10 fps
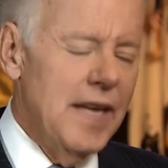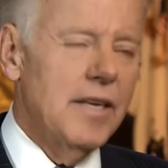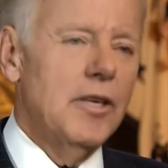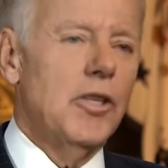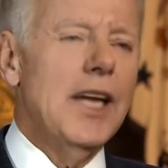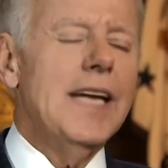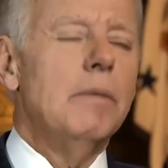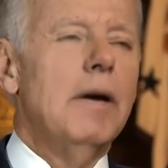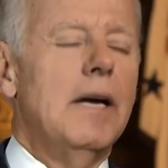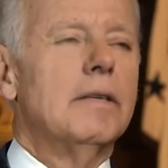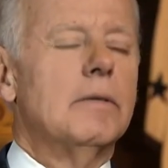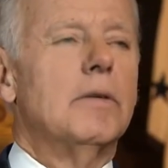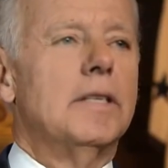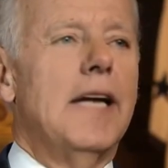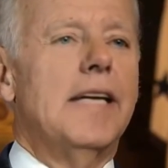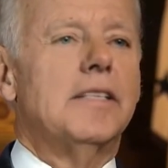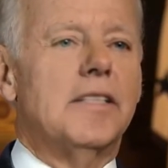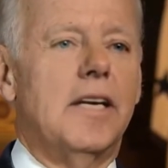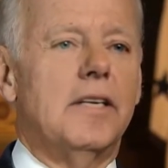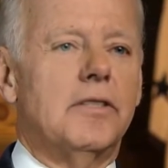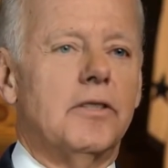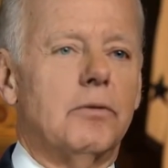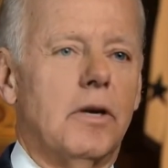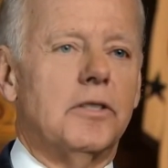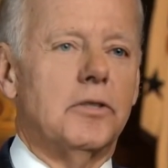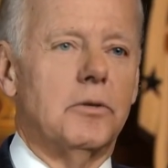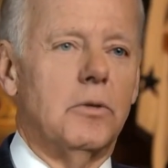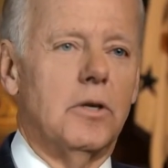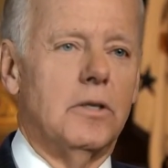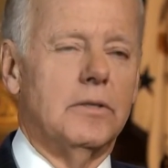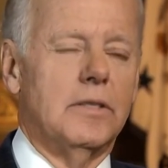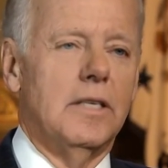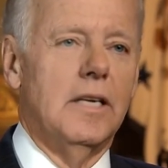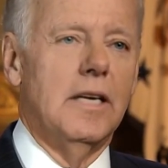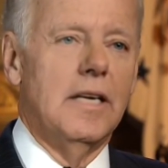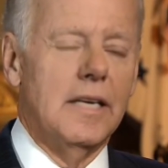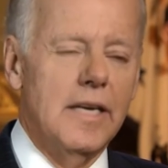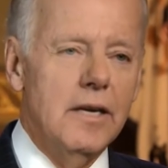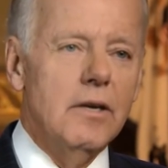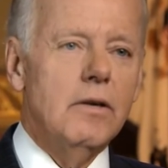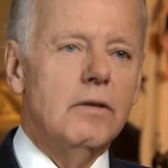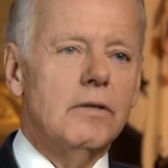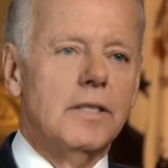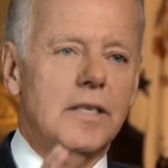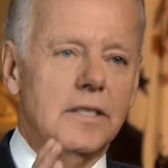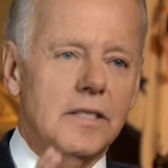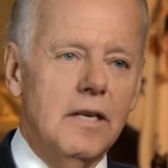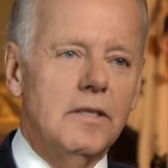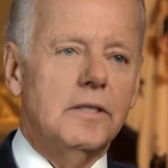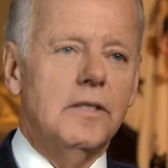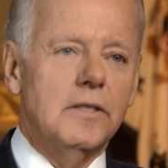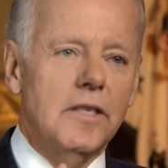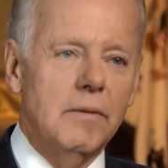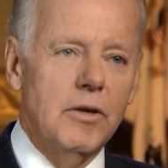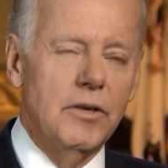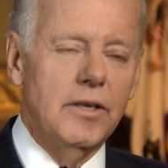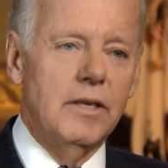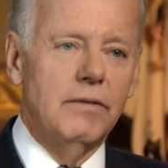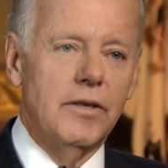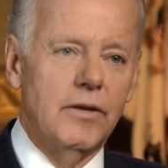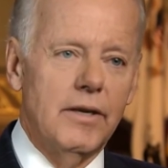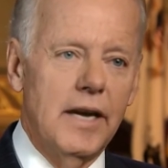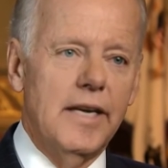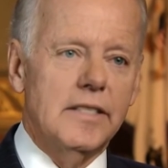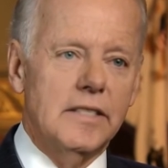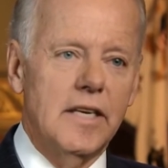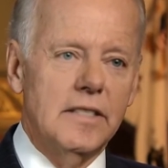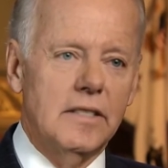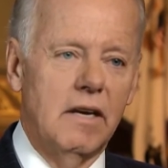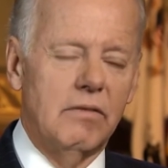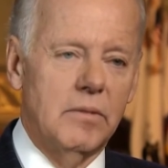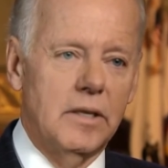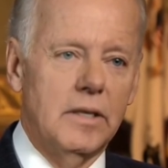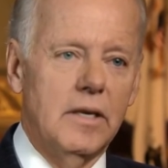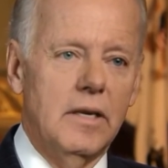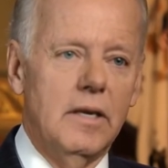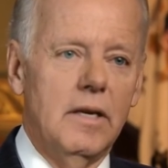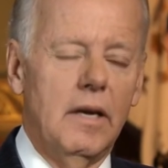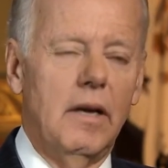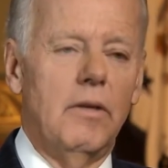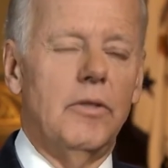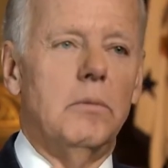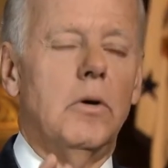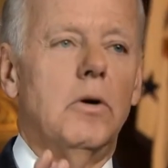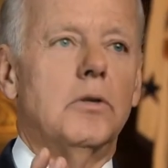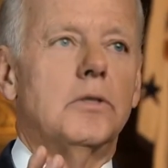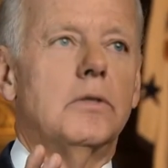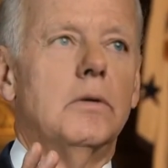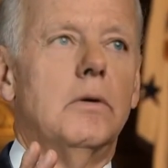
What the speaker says: think about what that says to the rest of the world. Here, the intelligence community of the United States government, the most